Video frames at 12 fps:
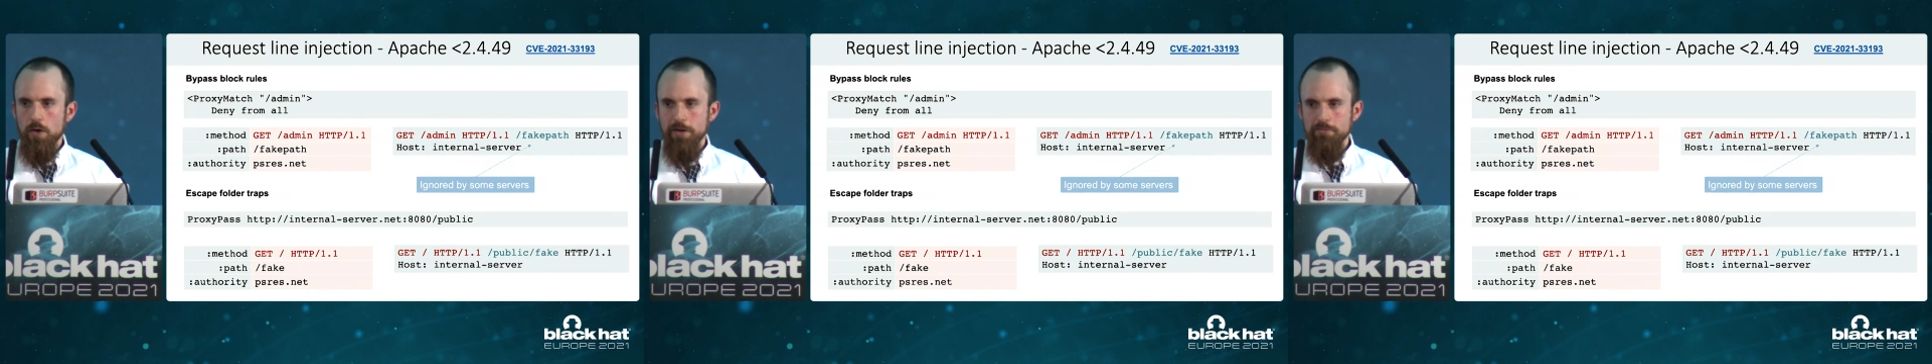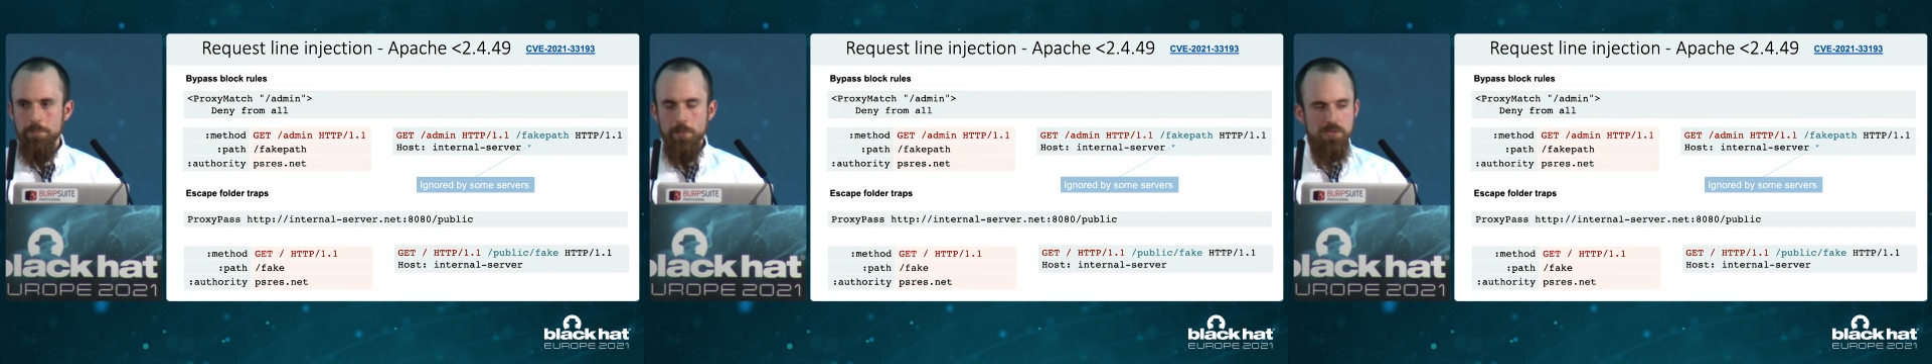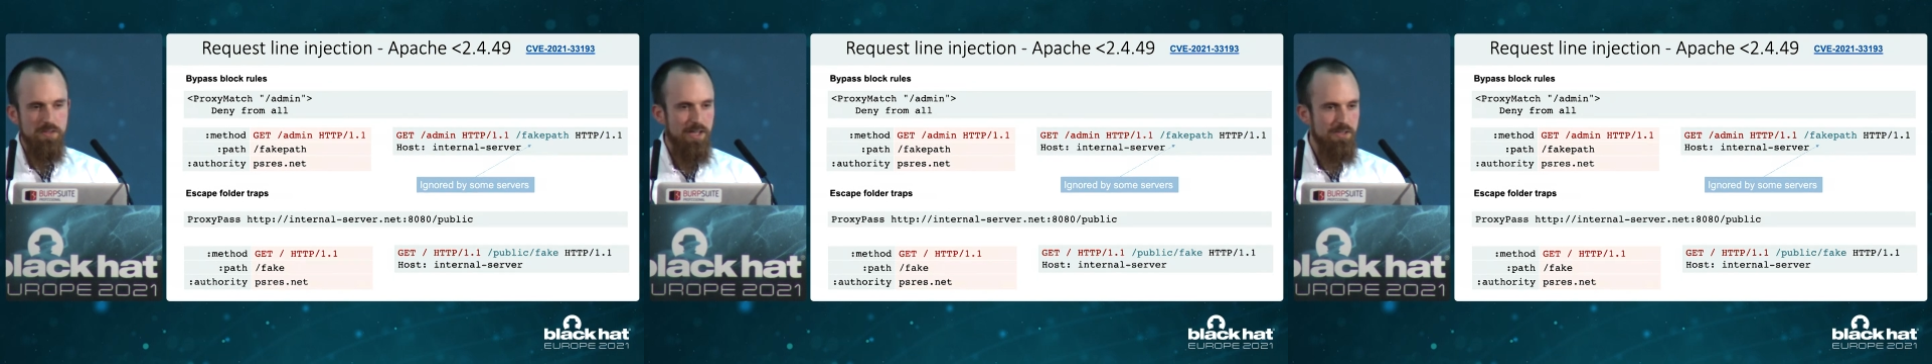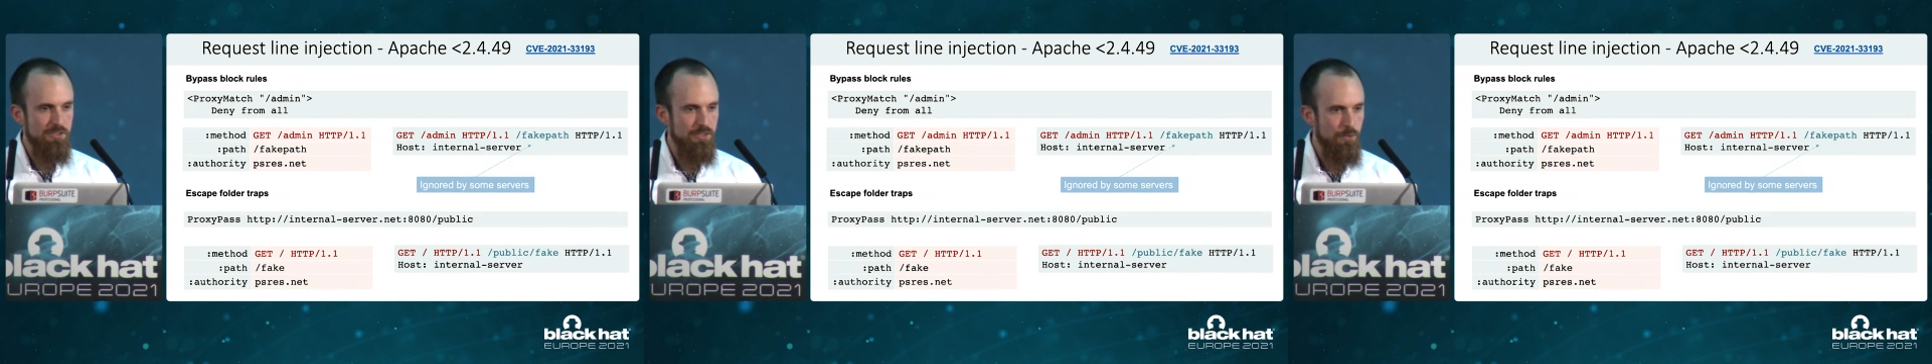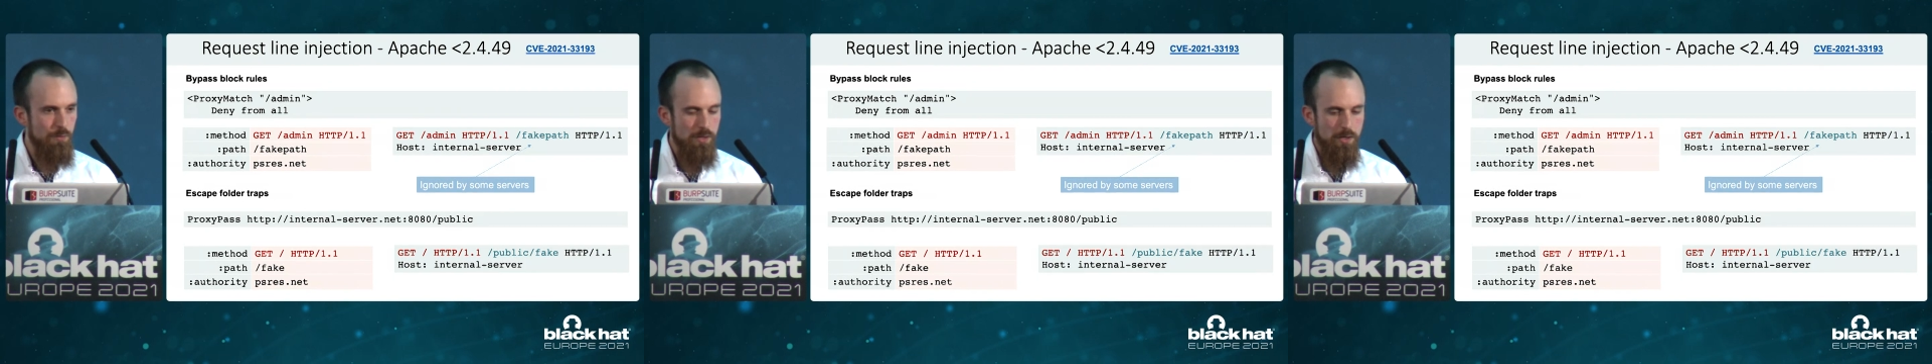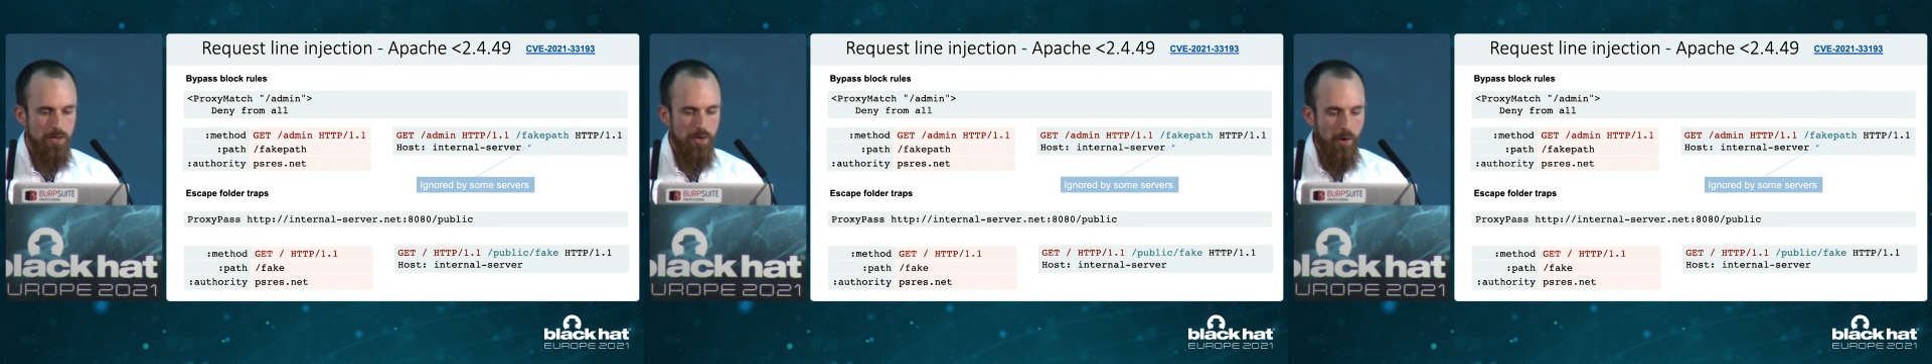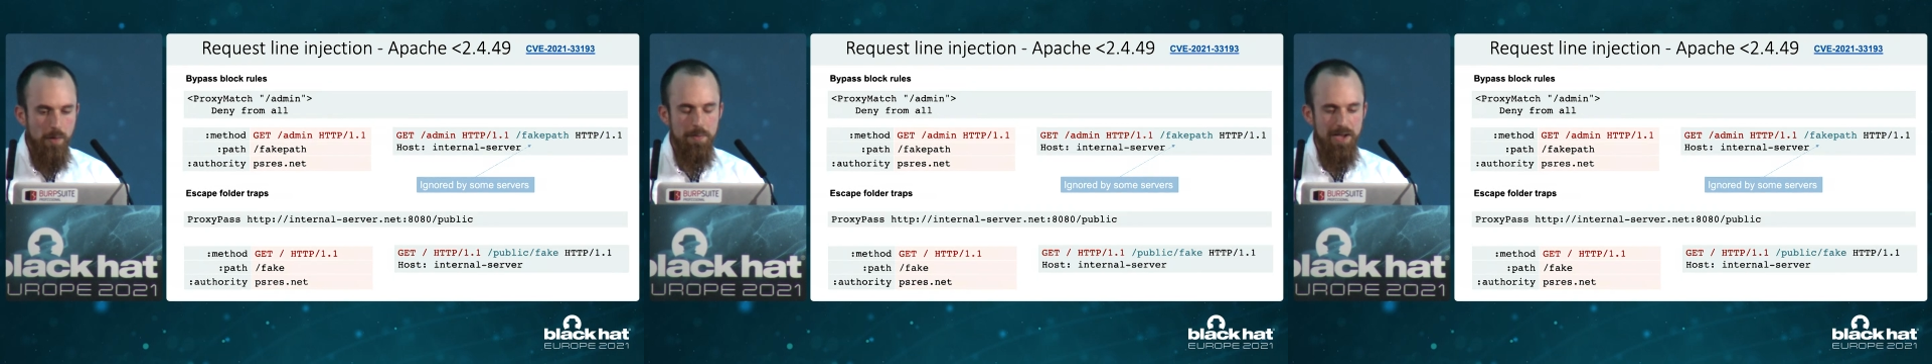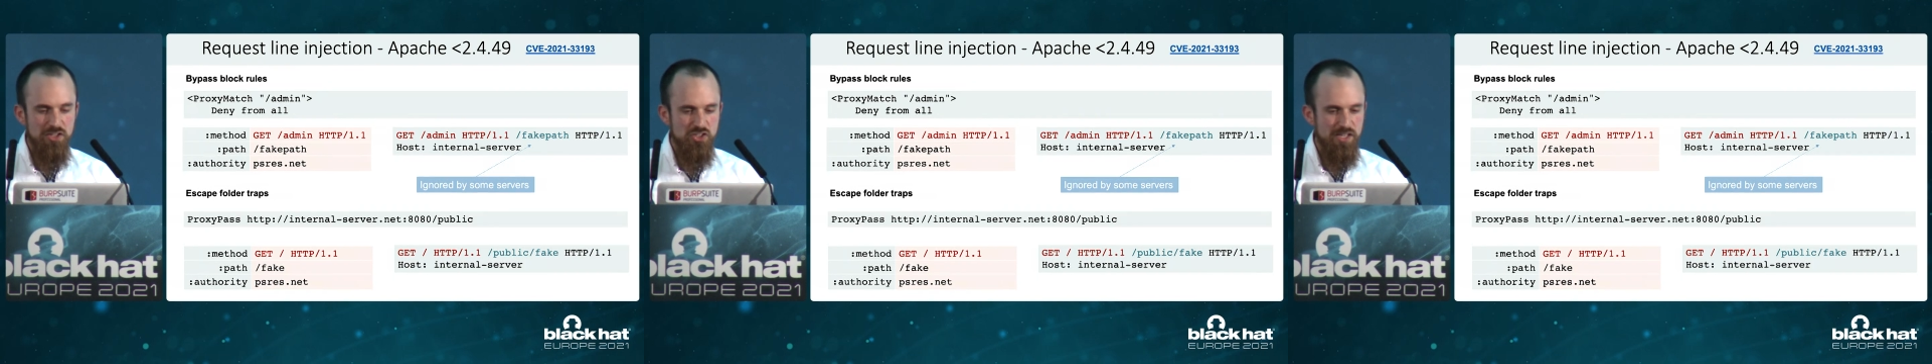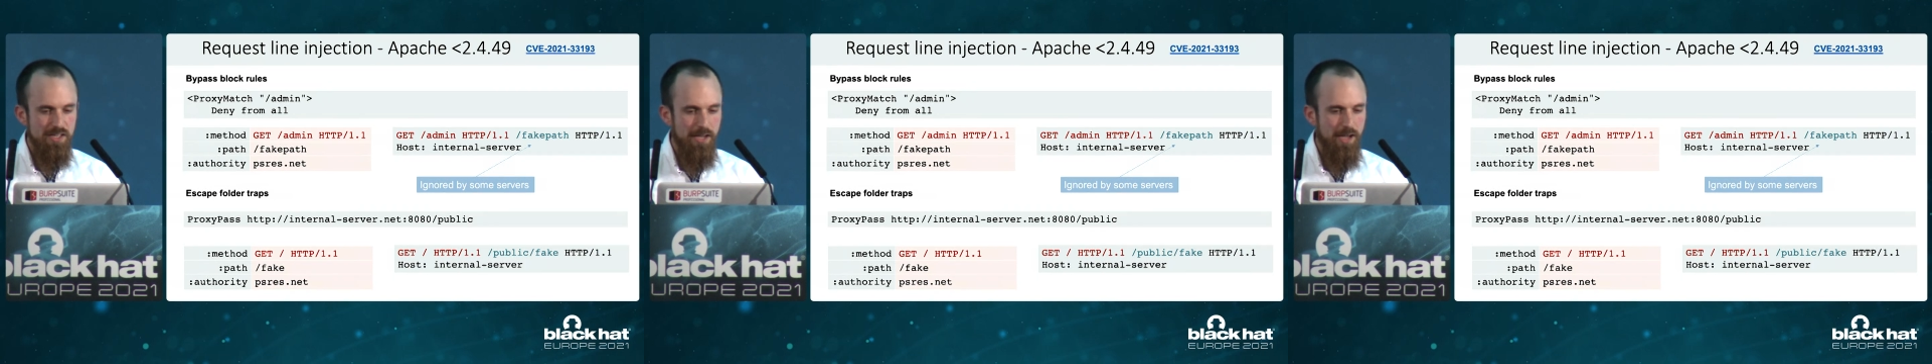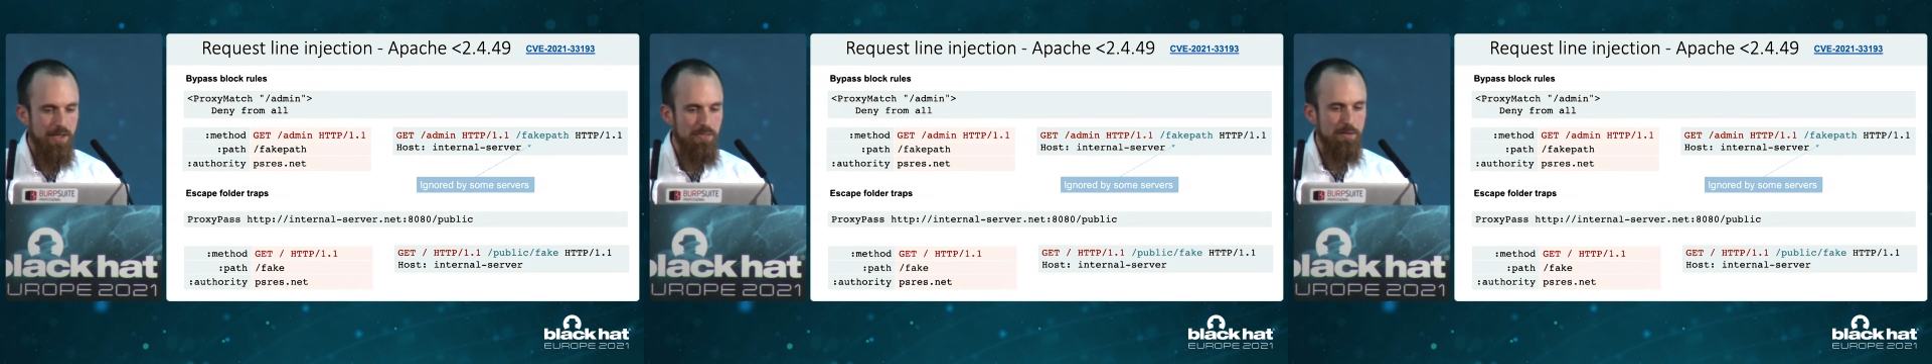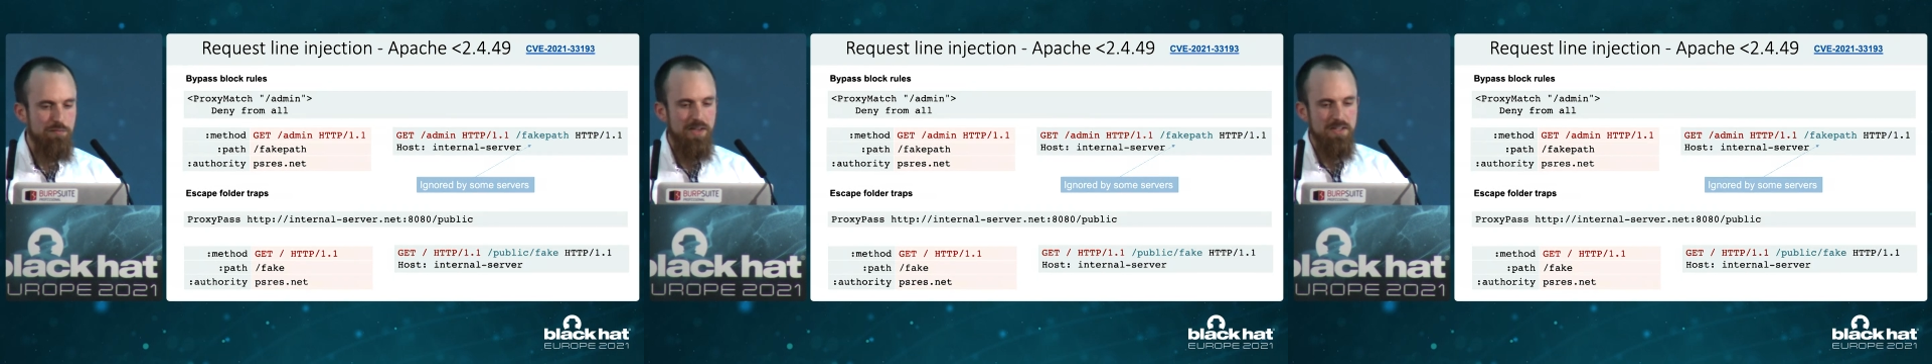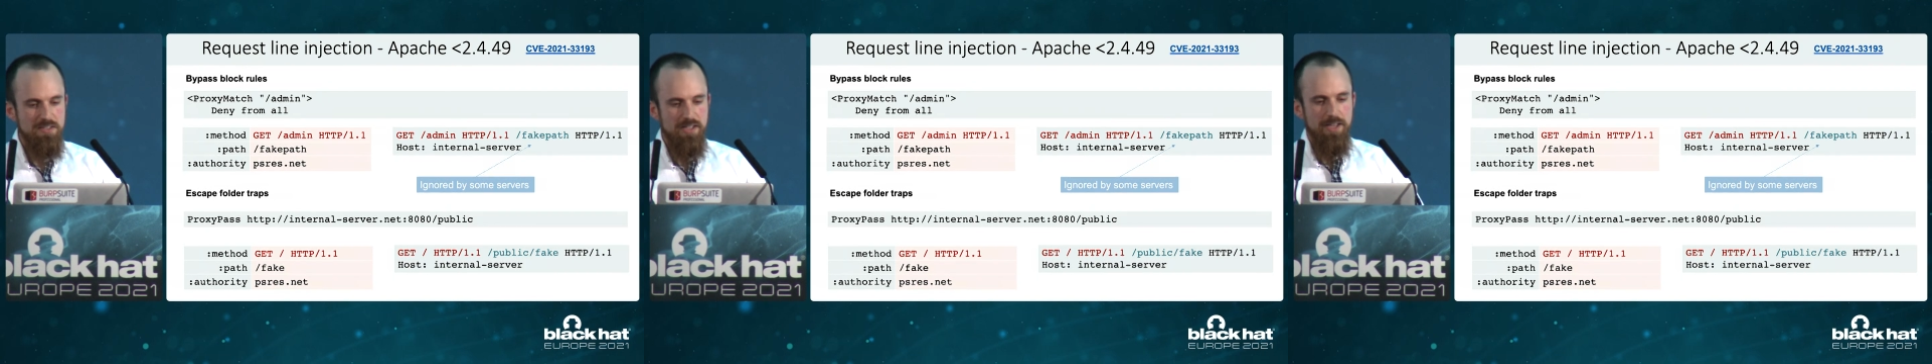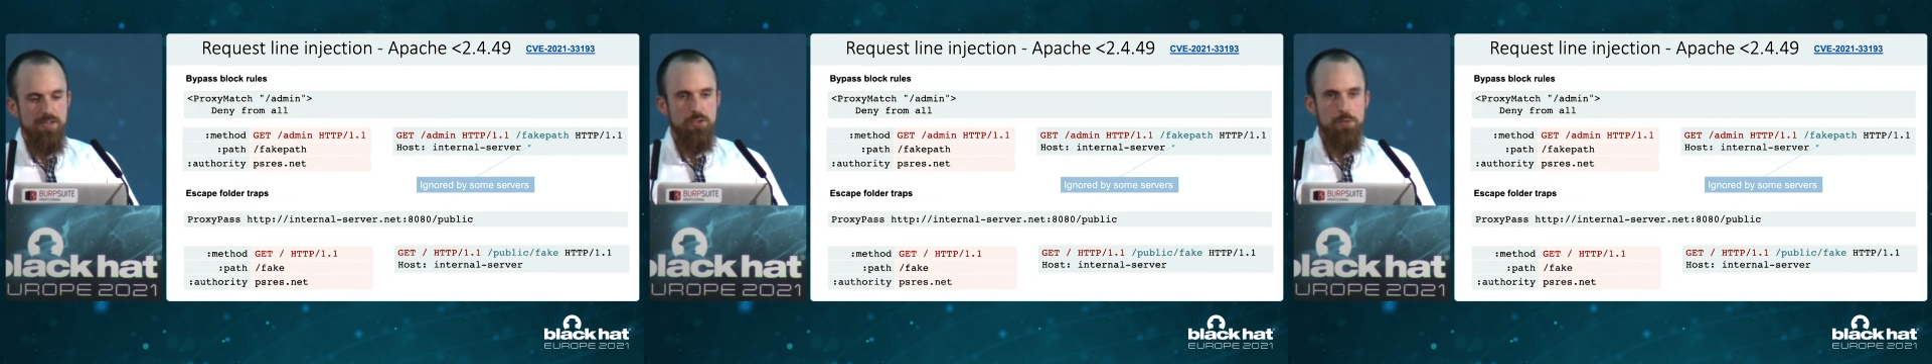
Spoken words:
I reported that to Apache, and they fixed it in